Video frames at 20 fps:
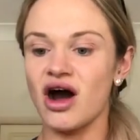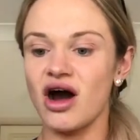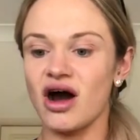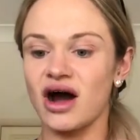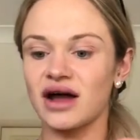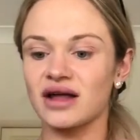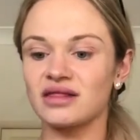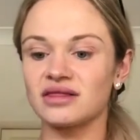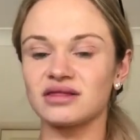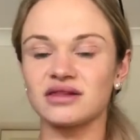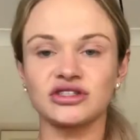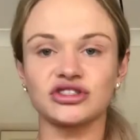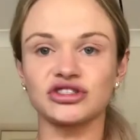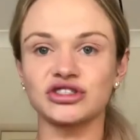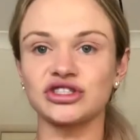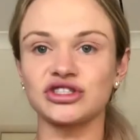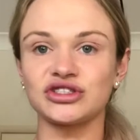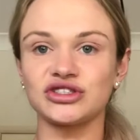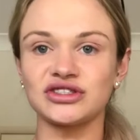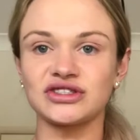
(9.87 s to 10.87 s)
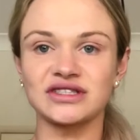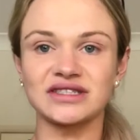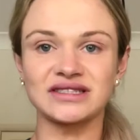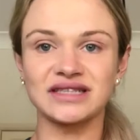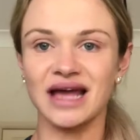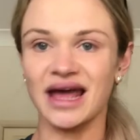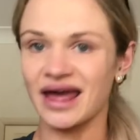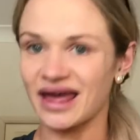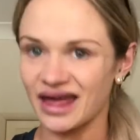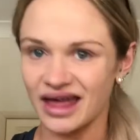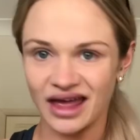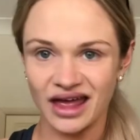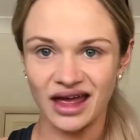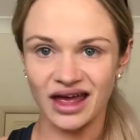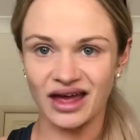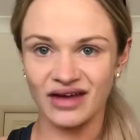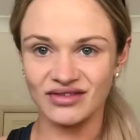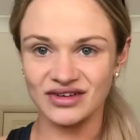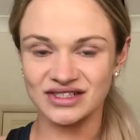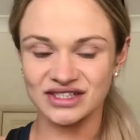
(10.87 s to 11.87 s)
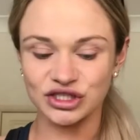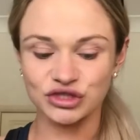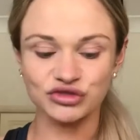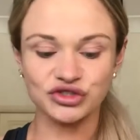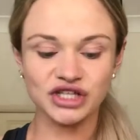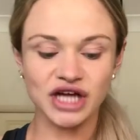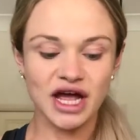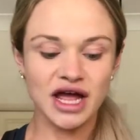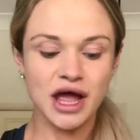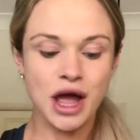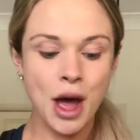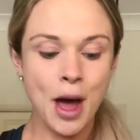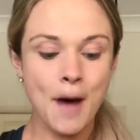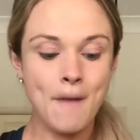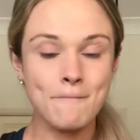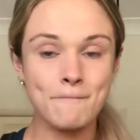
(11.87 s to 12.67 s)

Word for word: I literally use these every single day,